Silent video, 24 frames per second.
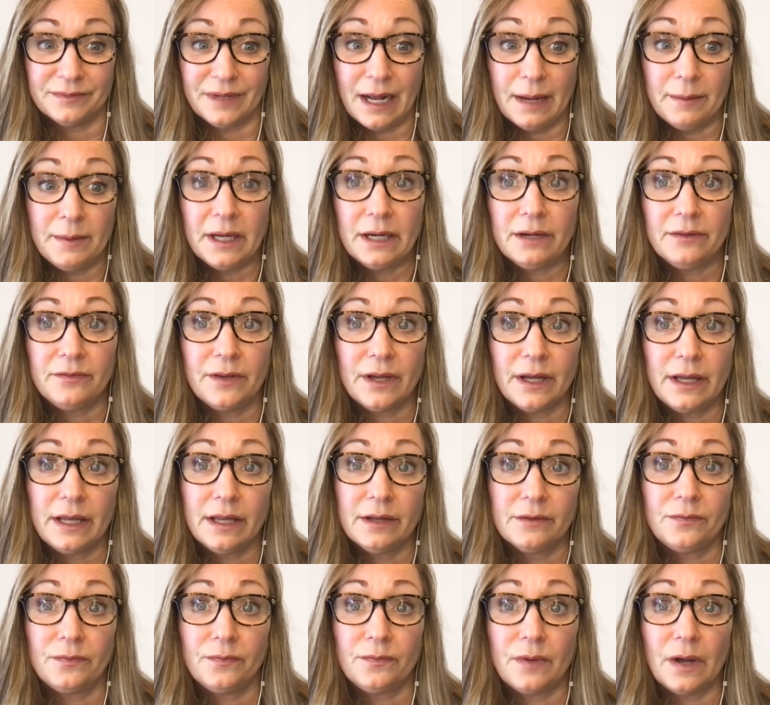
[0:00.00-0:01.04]
I mean,
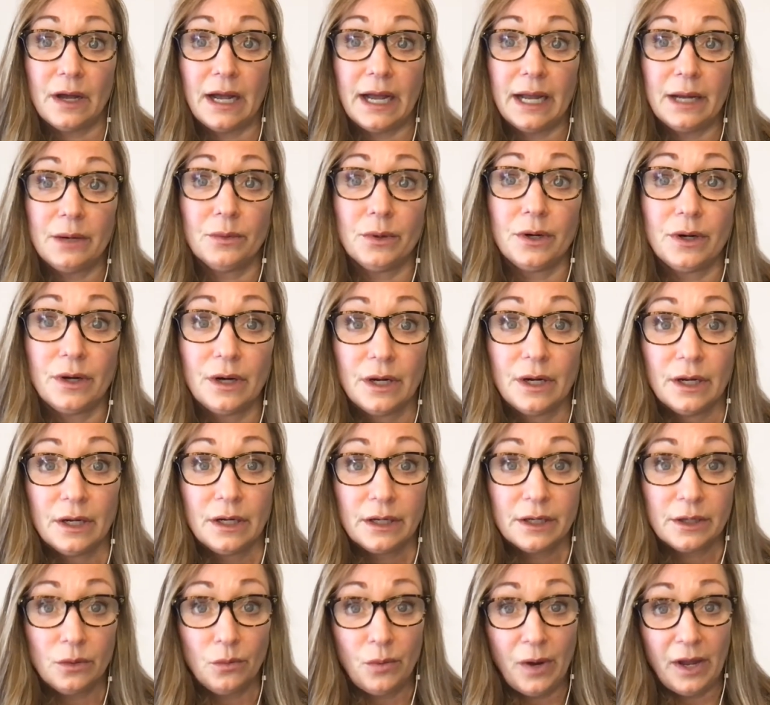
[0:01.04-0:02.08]
if I were
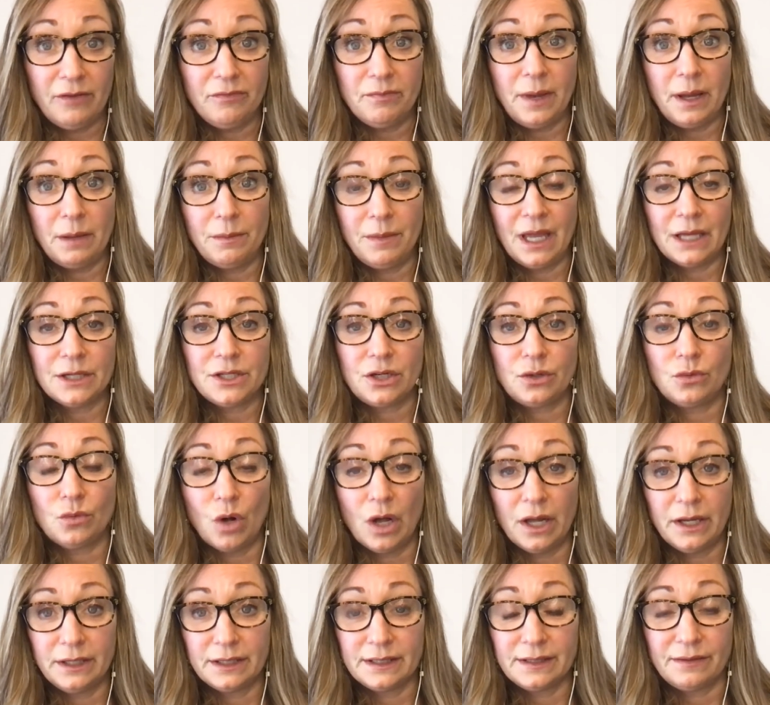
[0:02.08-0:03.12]
going to wave my magic
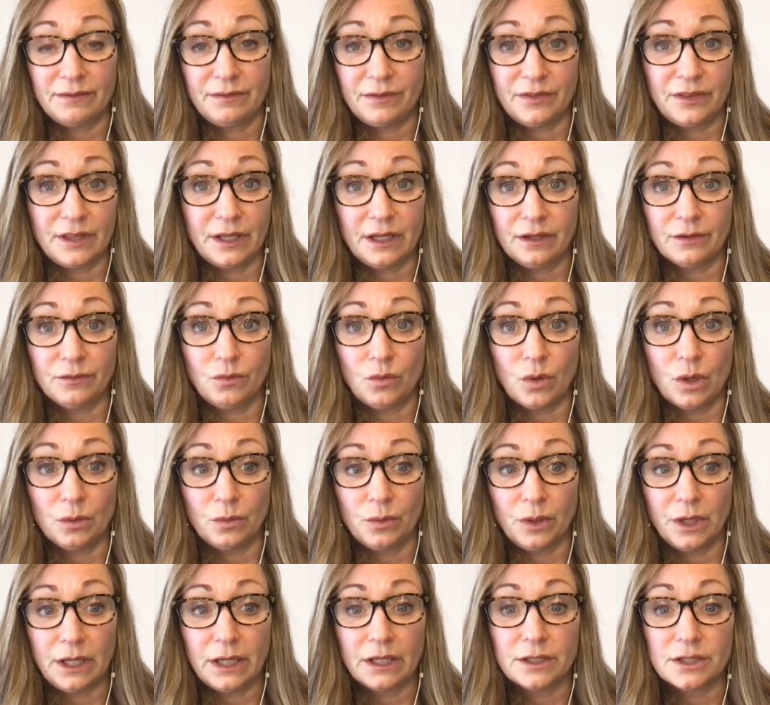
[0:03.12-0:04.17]
wand and think of what
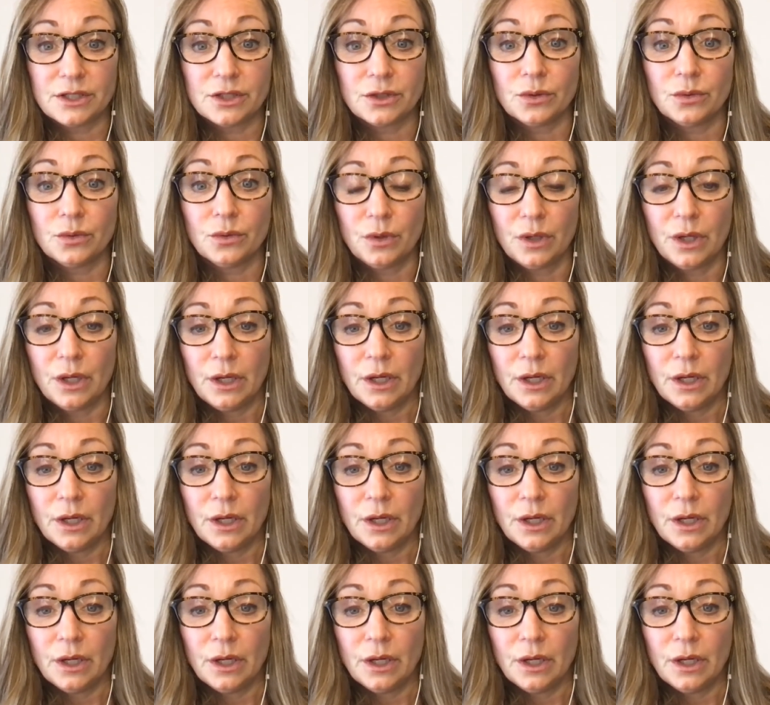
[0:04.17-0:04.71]
we could do,